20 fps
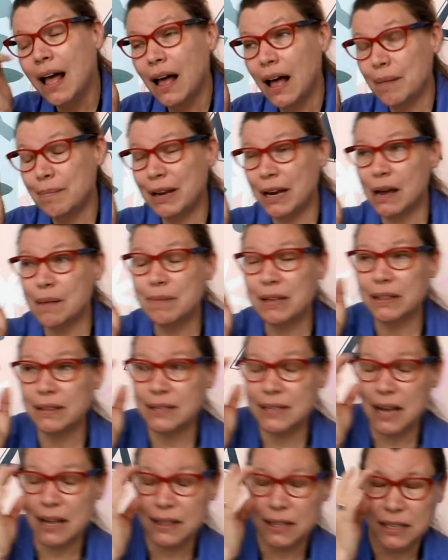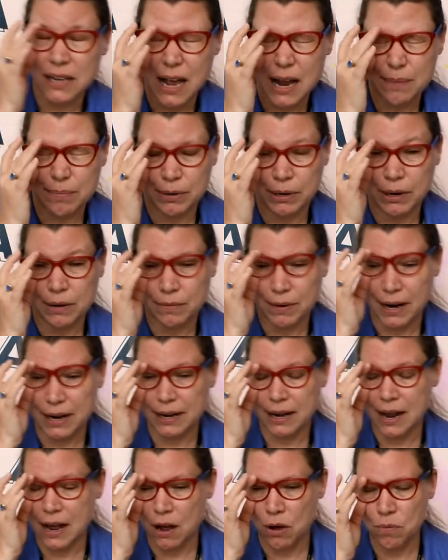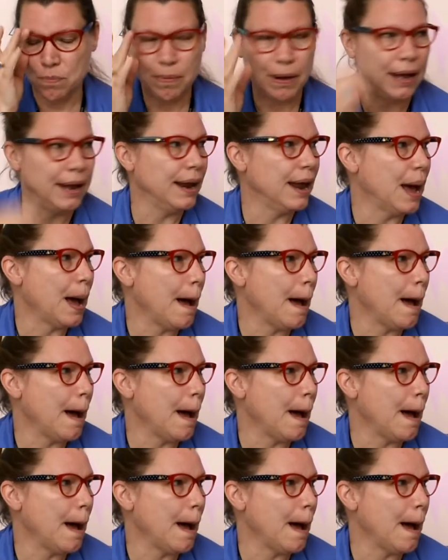I mean, I'm inside the library right now, but,